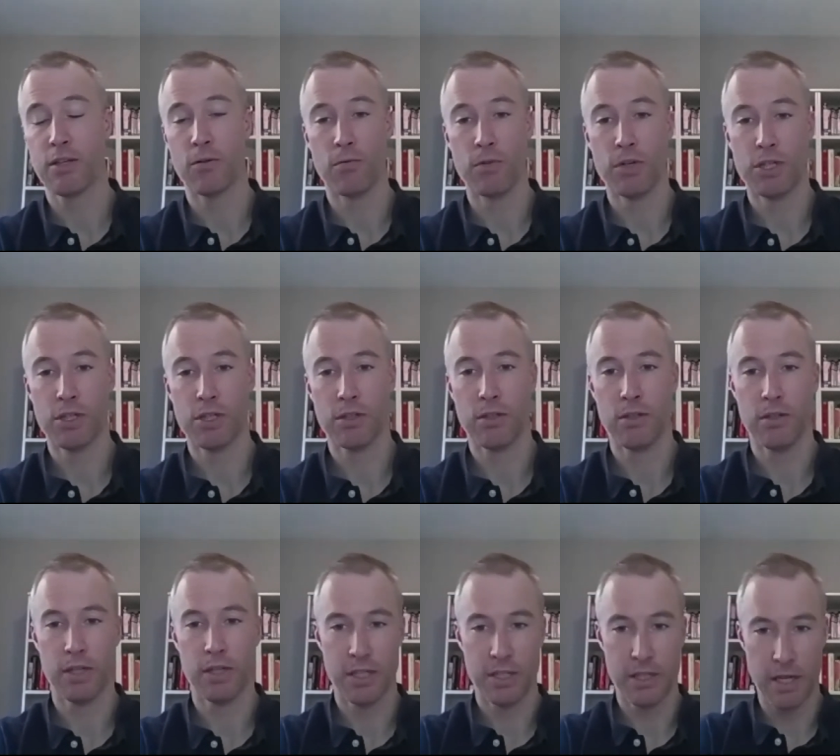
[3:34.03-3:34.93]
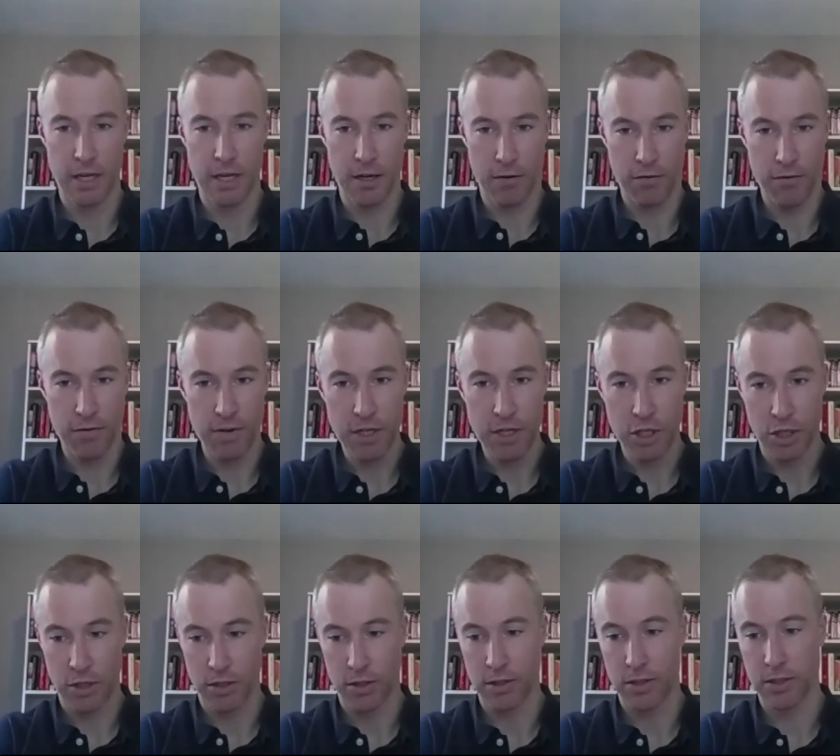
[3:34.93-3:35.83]
original aesthetic
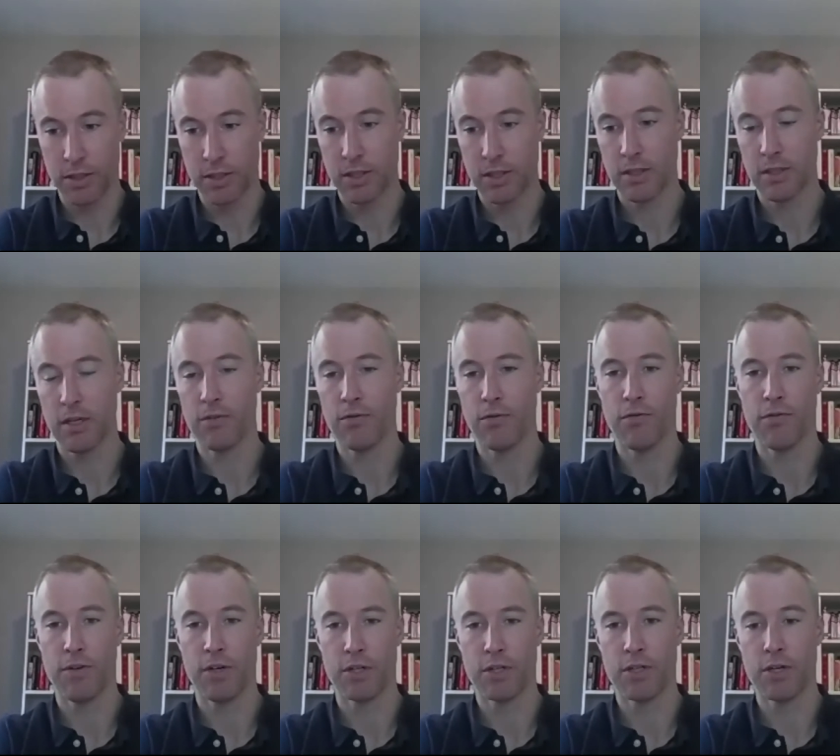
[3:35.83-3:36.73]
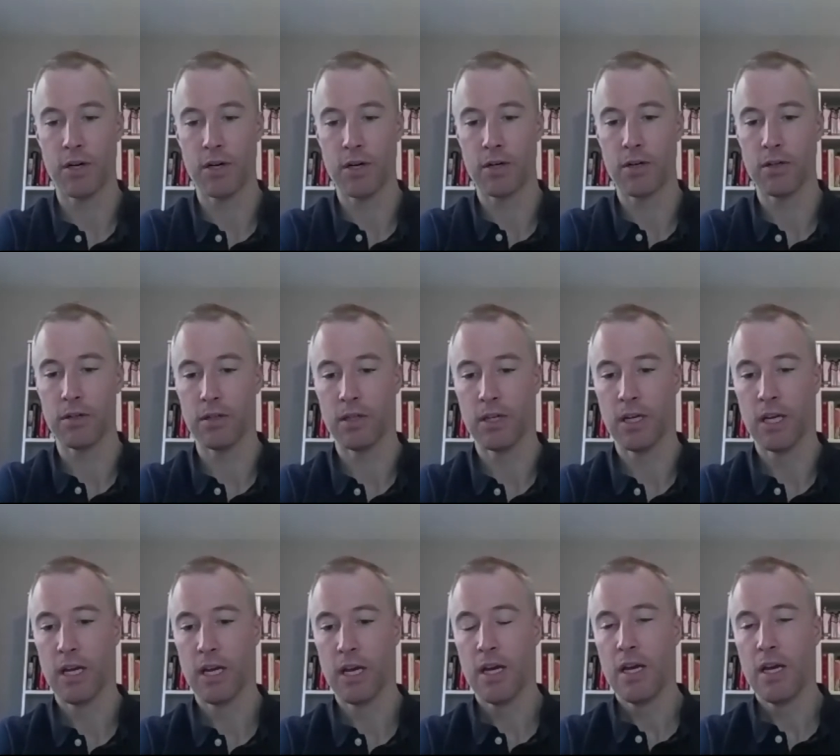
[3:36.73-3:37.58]
features of a finished article.